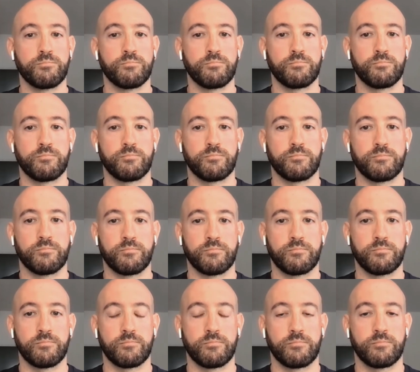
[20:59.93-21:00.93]

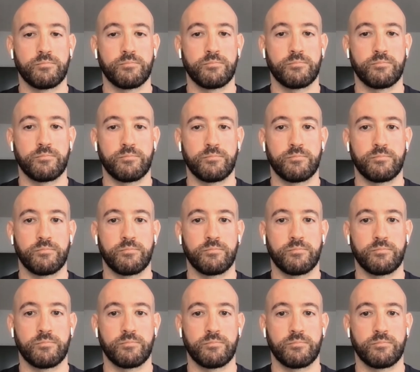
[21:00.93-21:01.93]

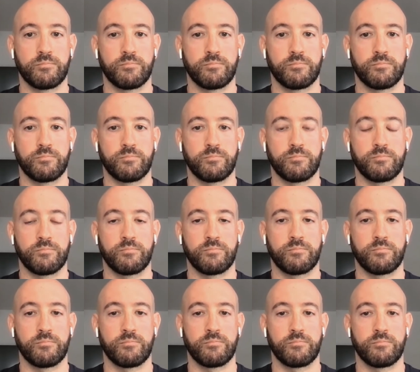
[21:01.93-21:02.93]

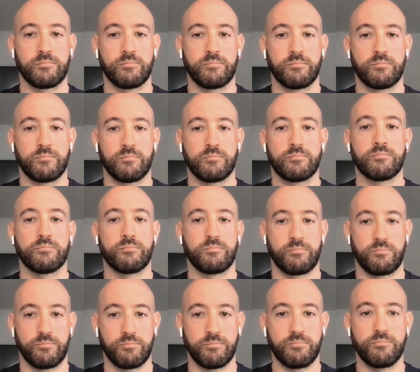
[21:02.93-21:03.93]
(silent)